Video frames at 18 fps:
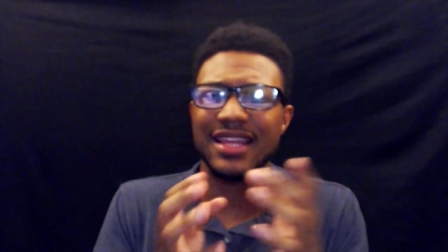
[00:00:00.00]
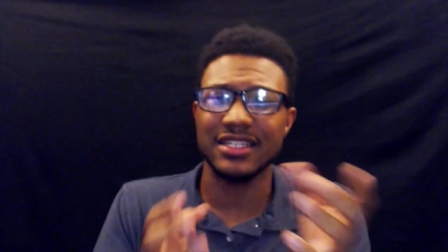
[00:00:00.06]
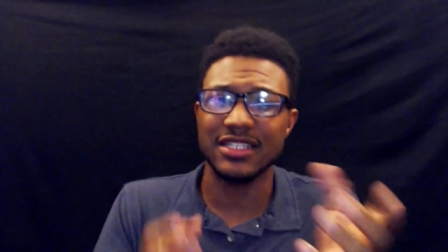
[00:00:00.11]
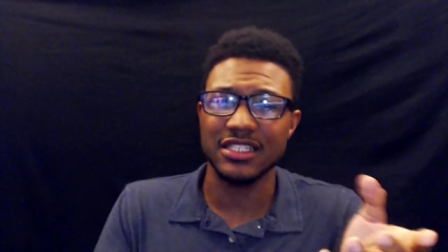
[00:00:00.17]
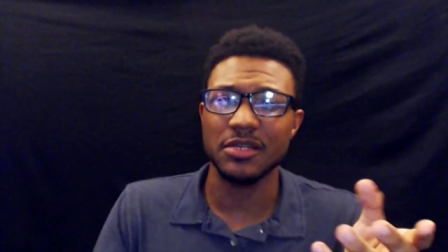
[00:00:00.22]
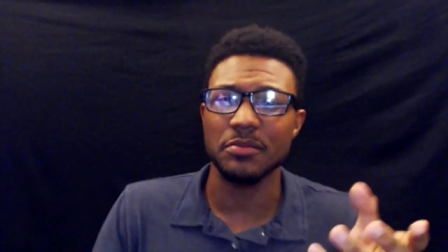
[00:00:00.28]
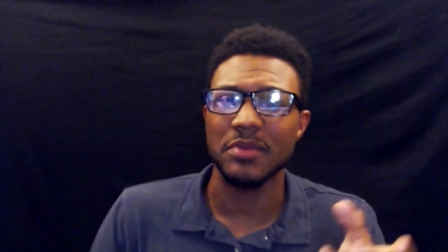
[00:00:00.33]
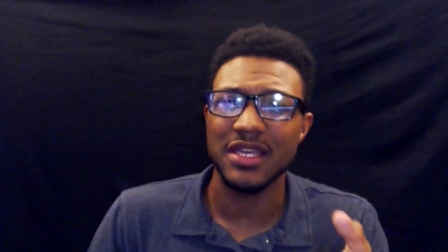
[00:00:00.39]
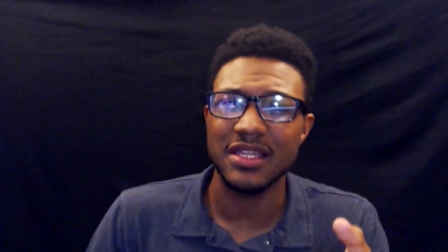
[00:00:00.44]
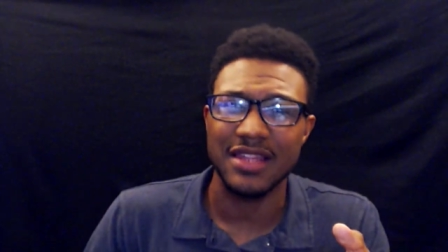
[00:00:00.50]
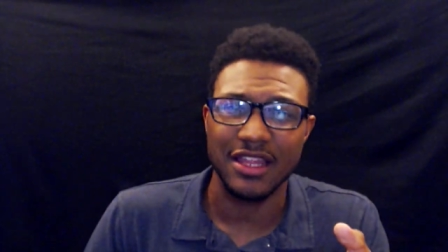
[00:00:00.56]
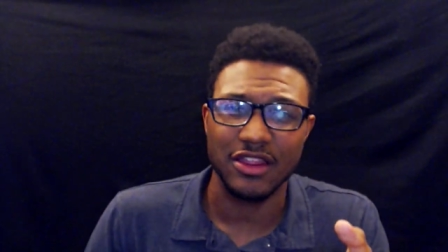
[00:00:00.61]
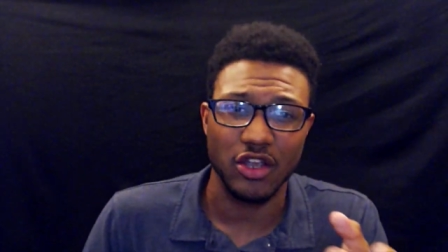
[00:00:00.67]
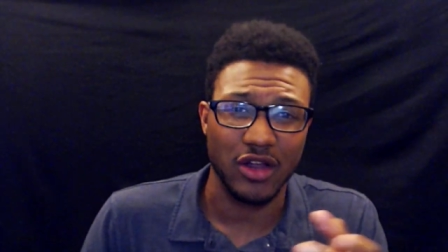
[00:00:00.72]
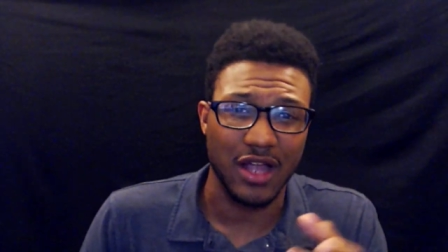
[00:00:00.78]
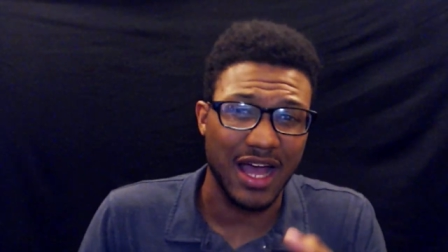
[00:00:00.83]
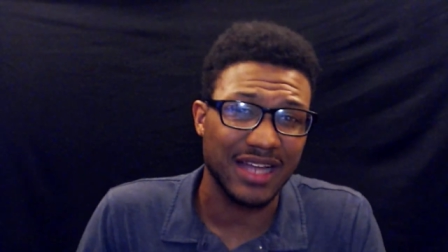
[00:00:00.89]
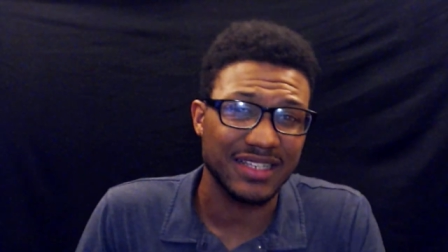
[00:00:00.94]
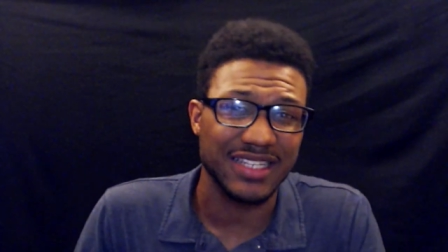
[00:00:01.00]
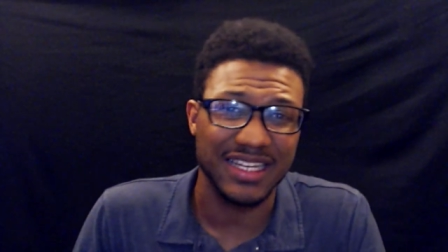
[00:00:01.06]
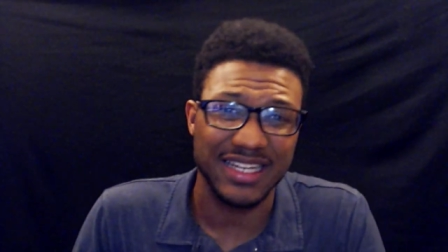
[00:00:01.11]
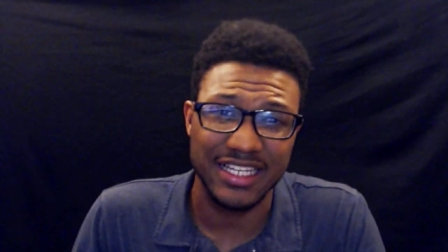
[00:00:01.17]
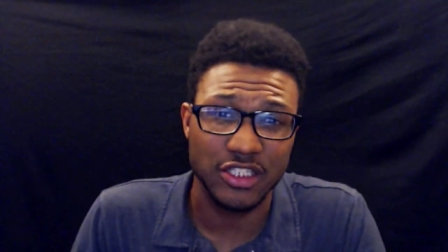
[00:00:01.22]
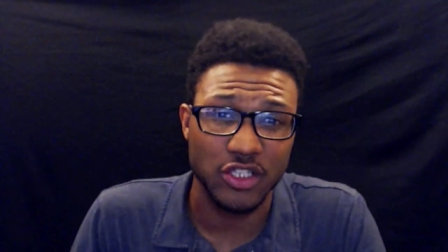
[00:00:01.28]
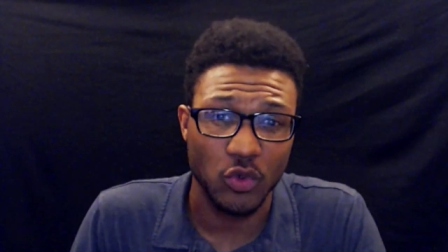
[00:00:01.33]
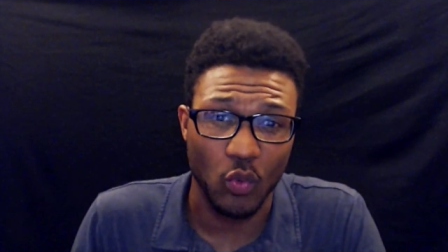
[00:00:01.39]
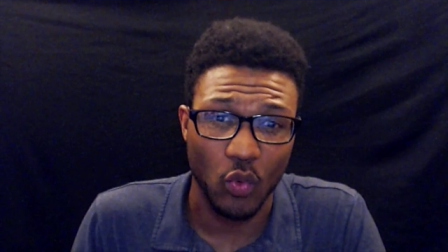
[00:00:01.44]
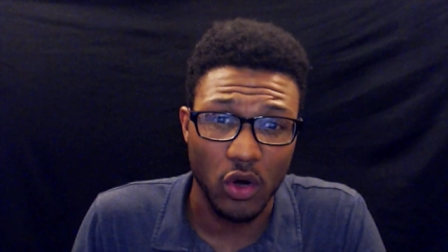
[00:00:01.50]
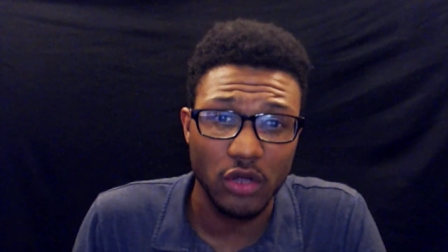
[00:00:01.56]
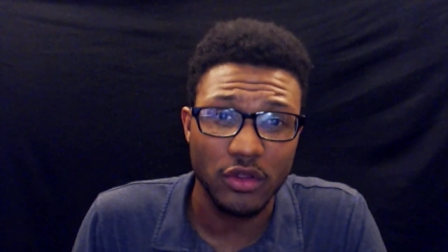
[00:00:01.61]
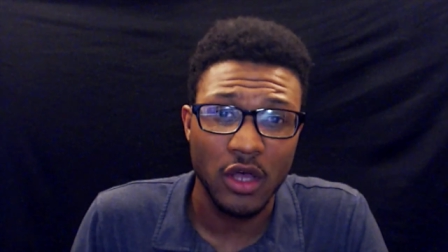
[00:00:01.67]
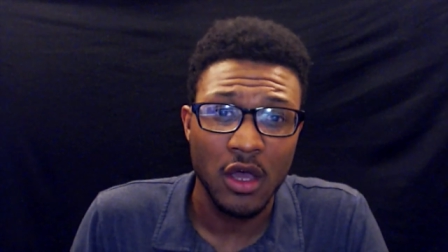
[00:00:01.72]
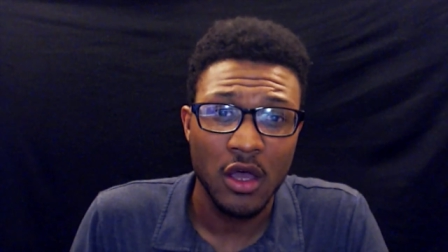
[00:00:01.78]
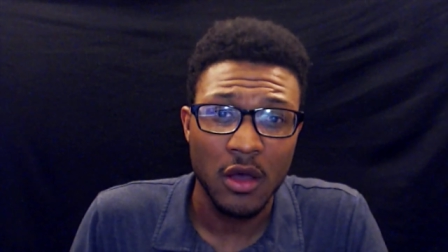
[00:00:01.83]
That doesn't mean that their content isn't worth